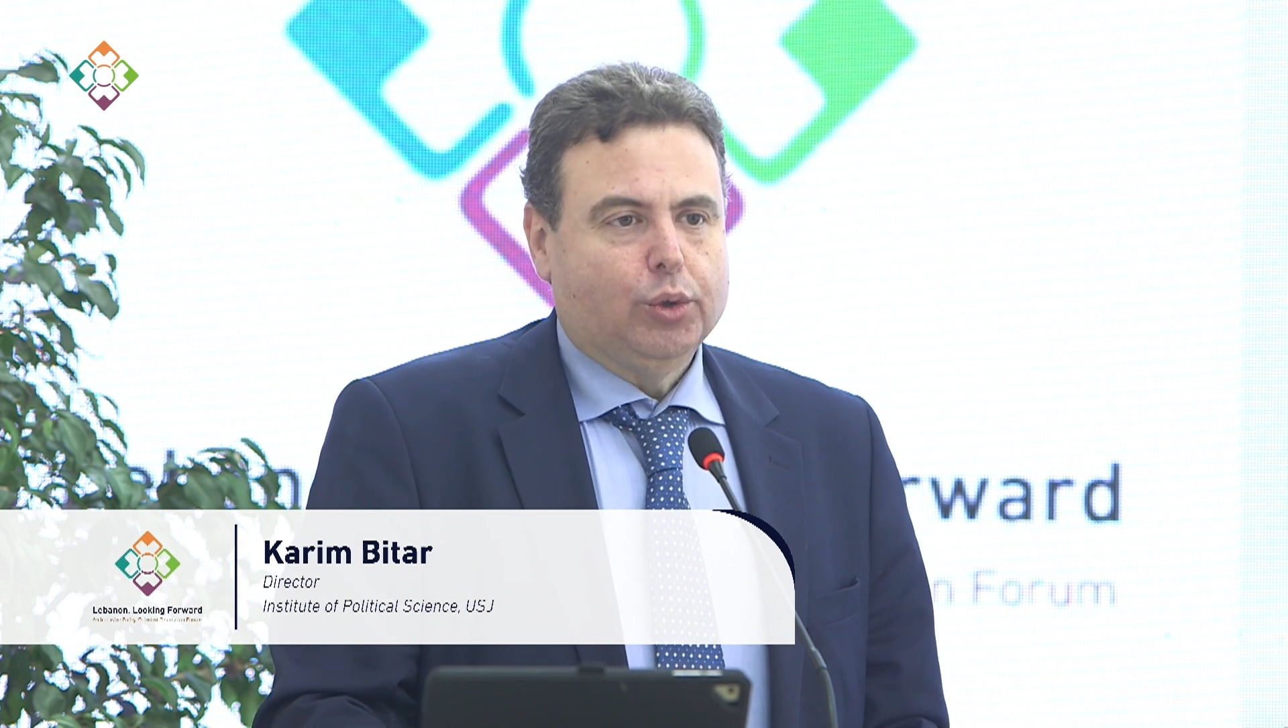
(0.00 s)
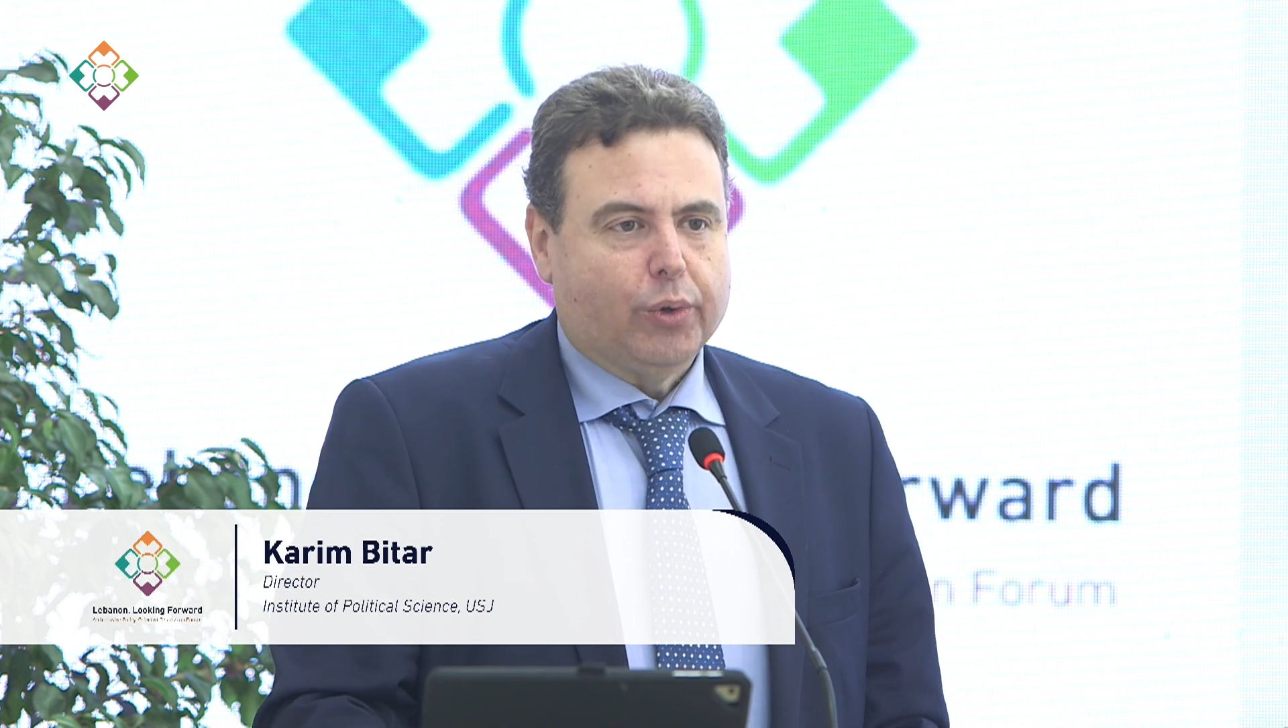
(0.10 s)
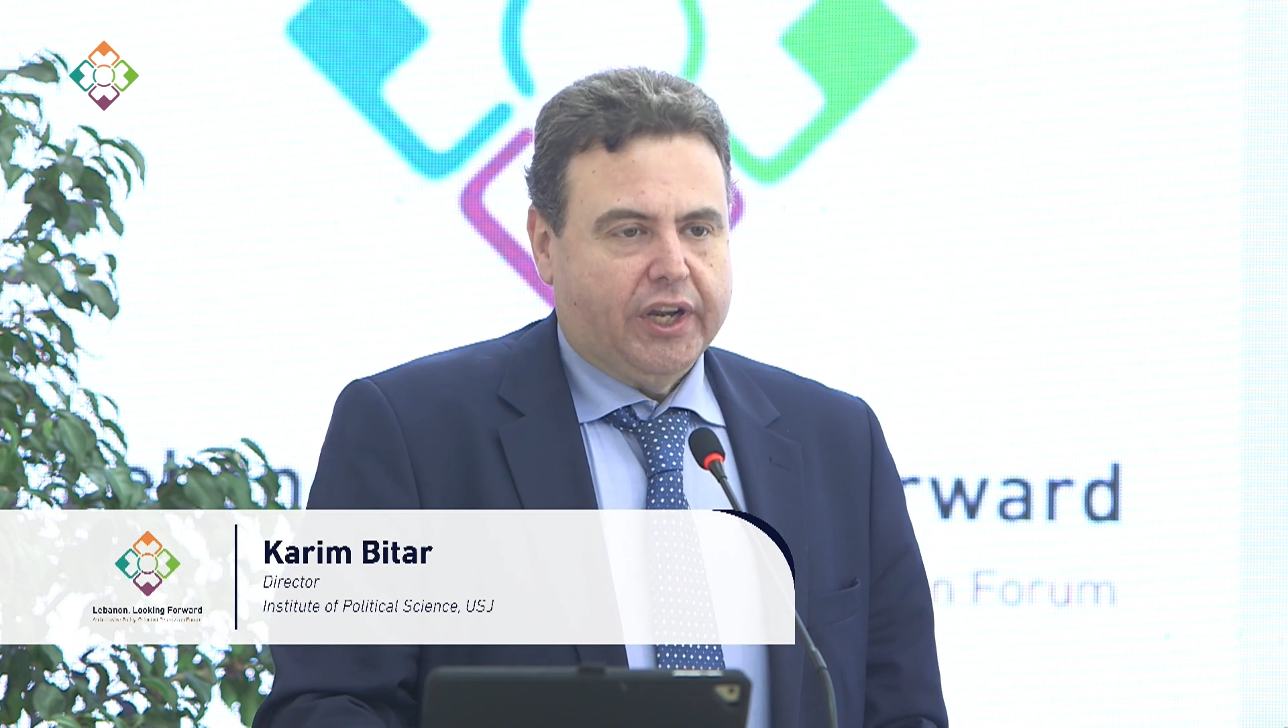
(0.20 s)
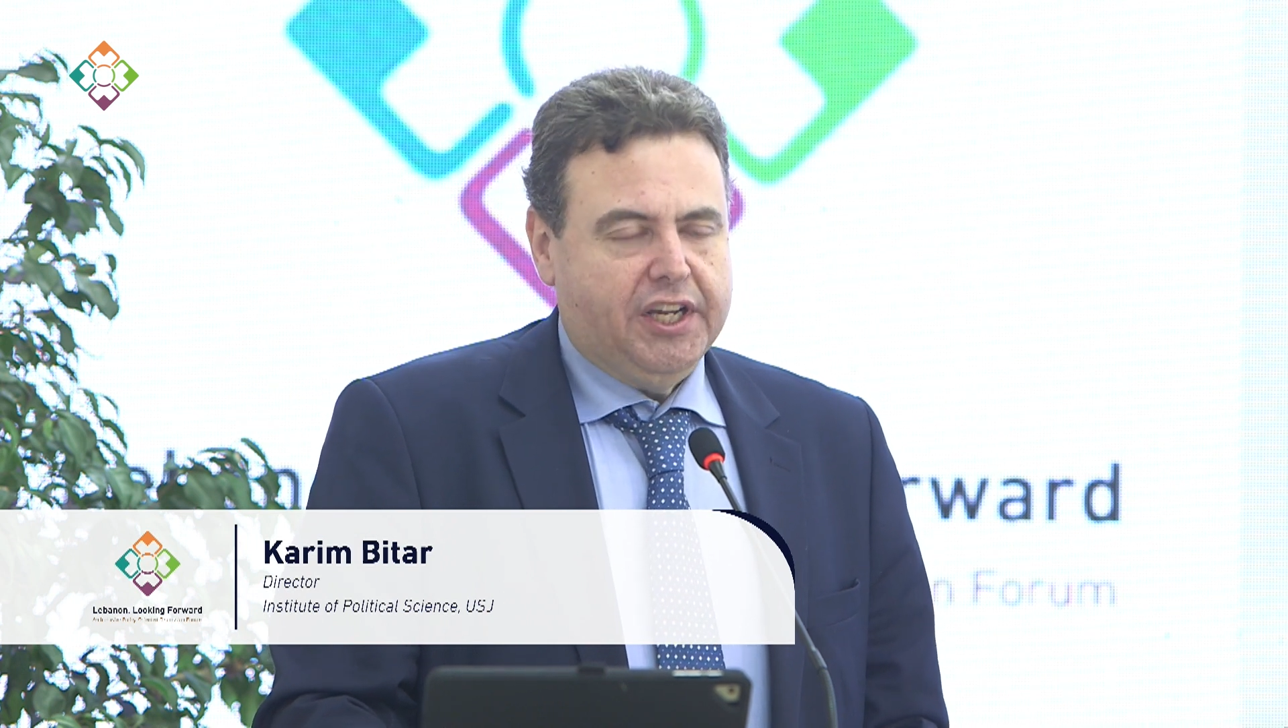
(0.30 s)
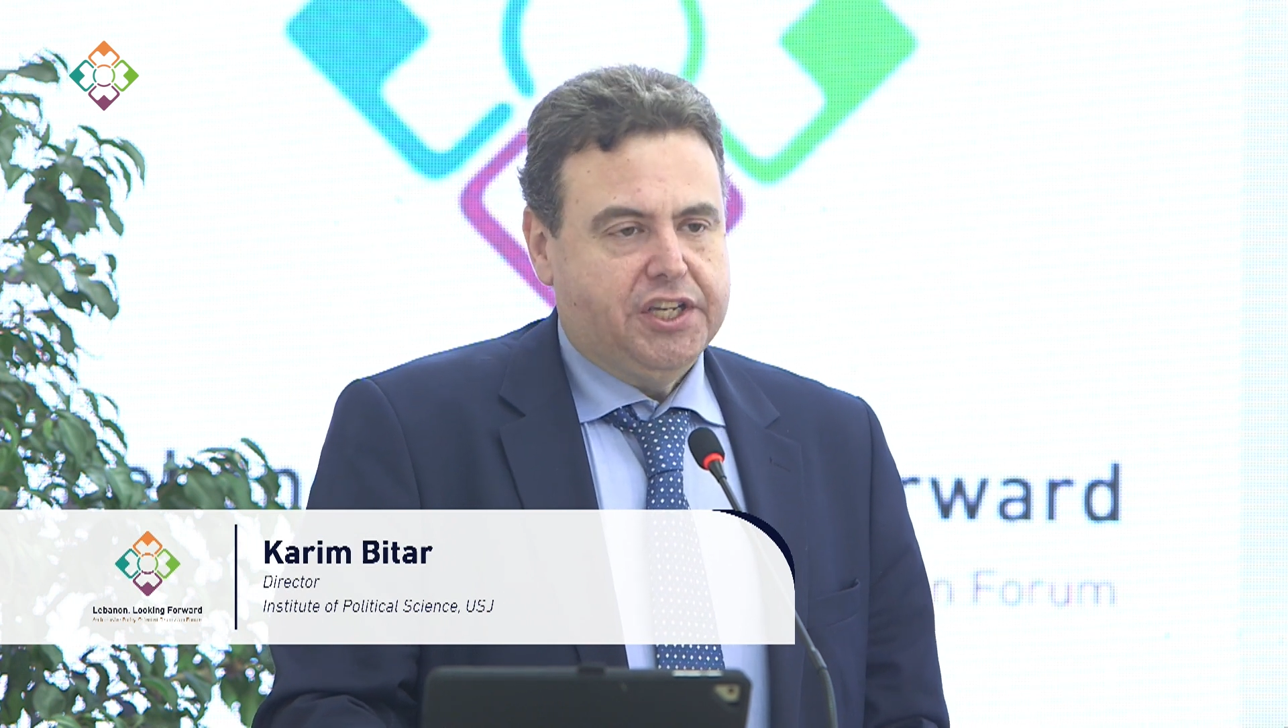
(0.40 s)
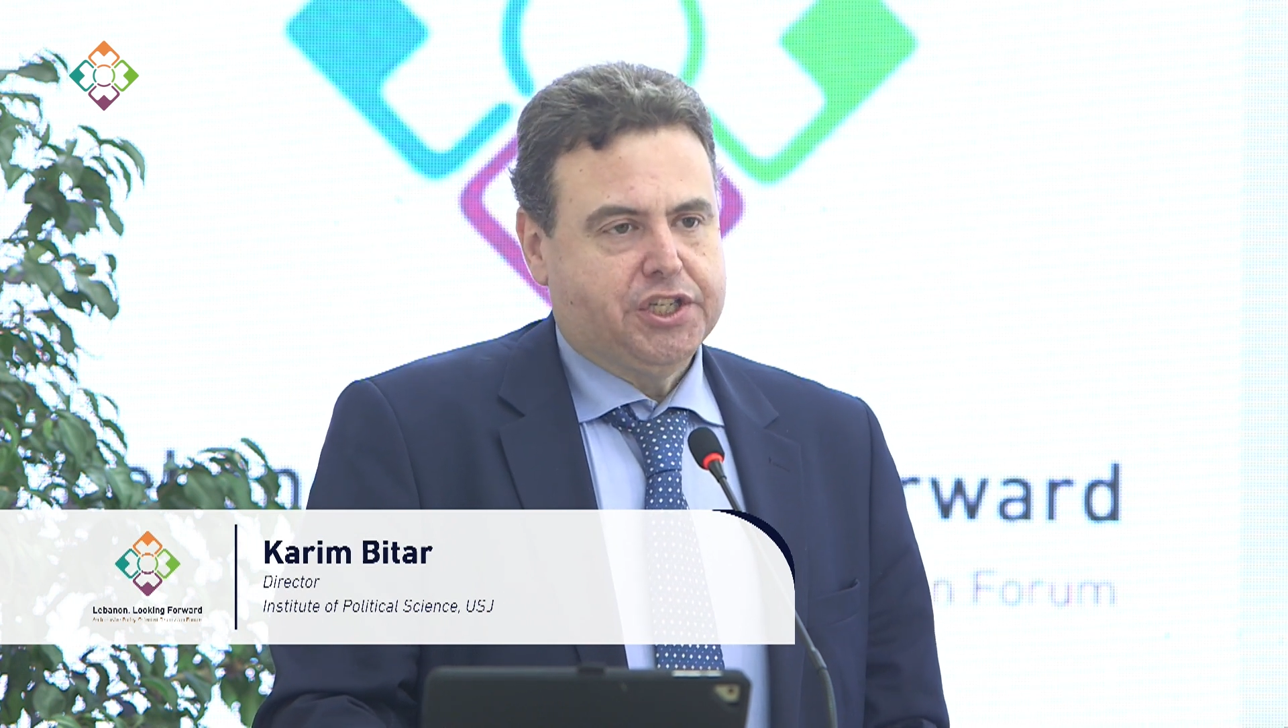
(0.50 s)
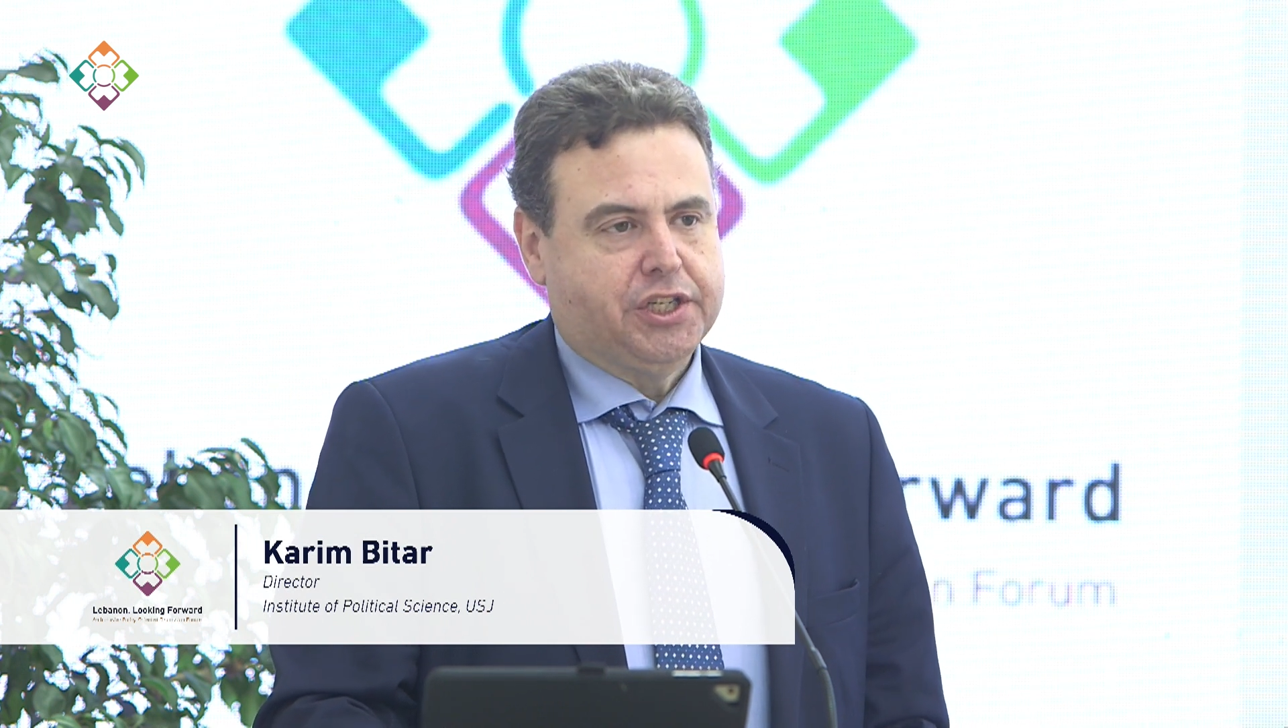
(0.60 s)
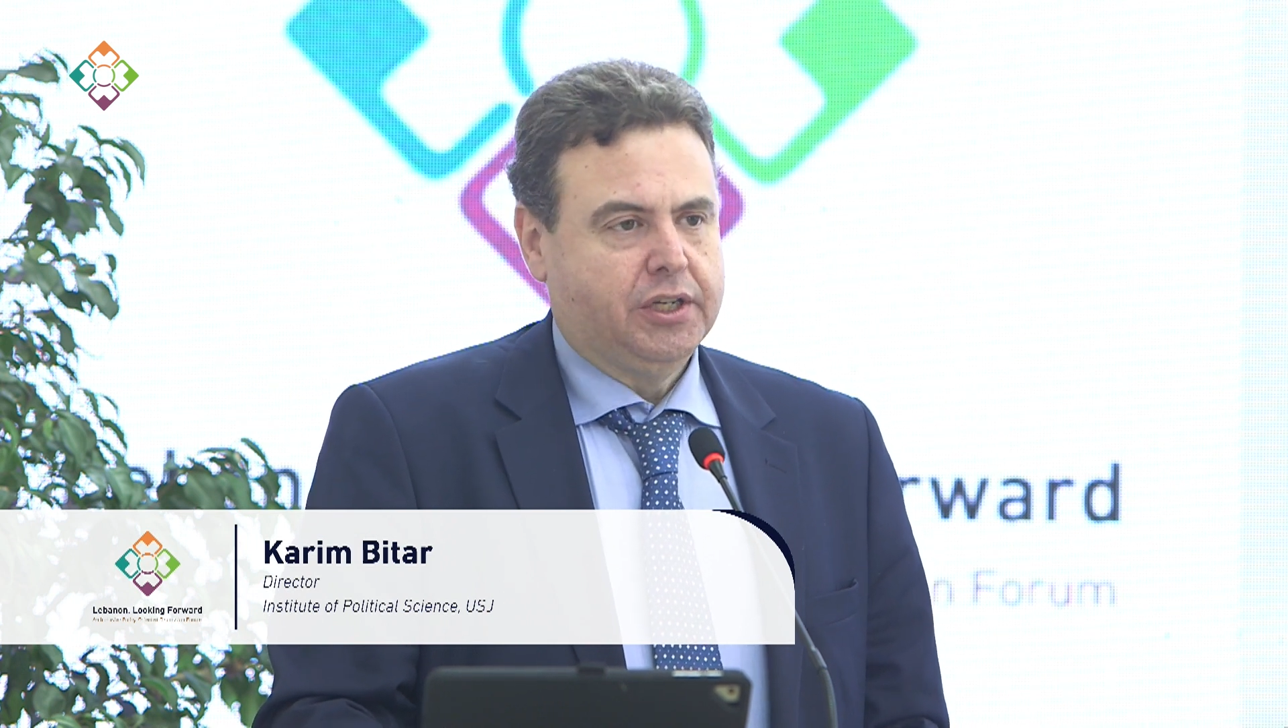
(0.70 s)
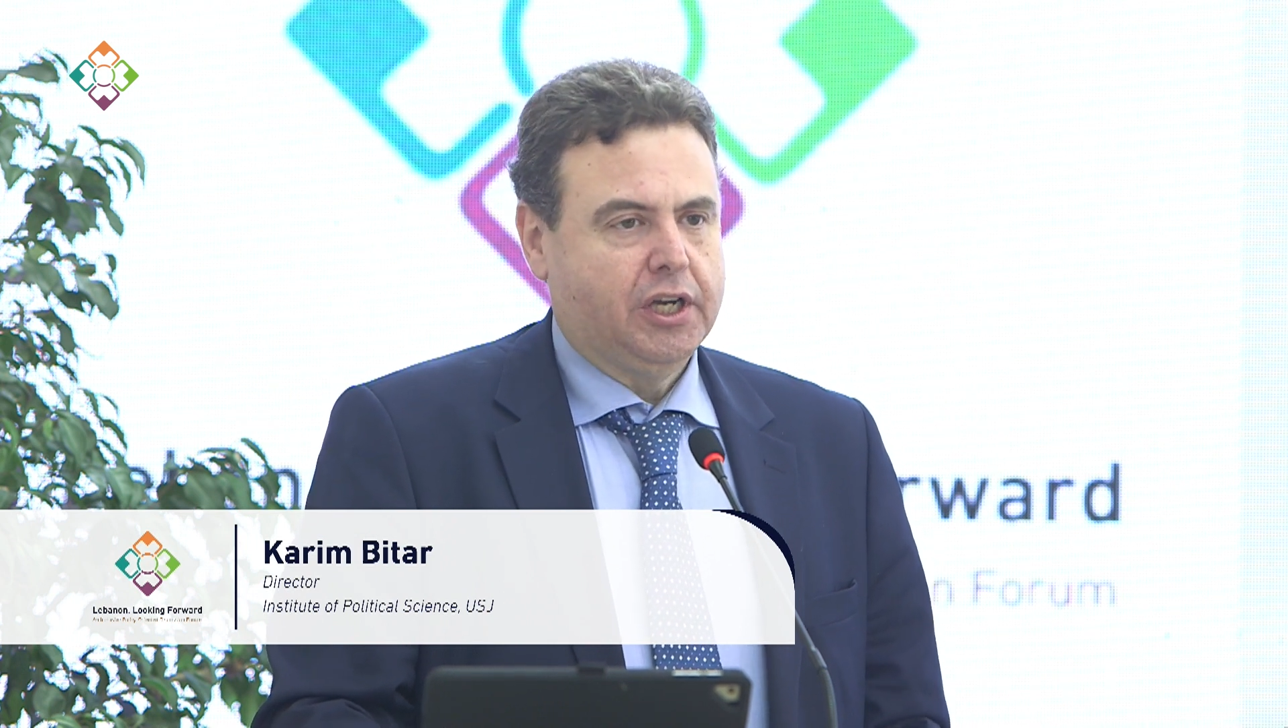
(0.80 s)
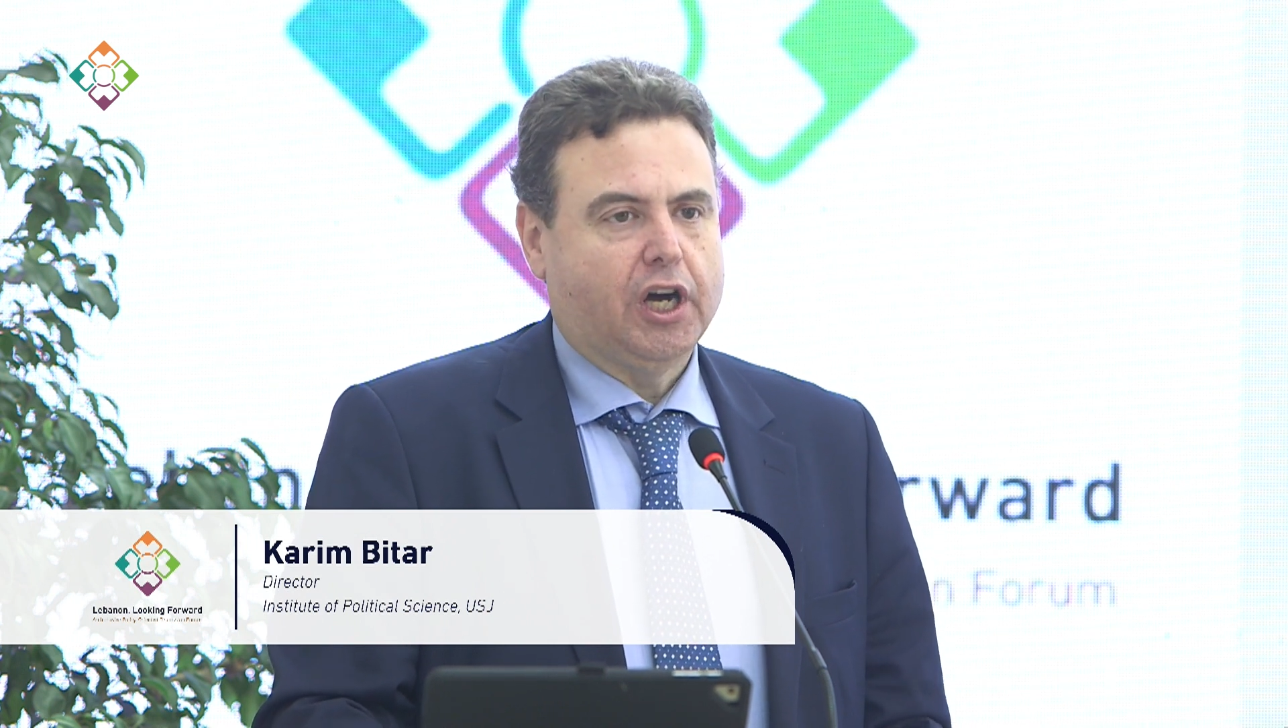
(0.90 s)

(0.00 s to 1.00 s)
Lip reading: to reach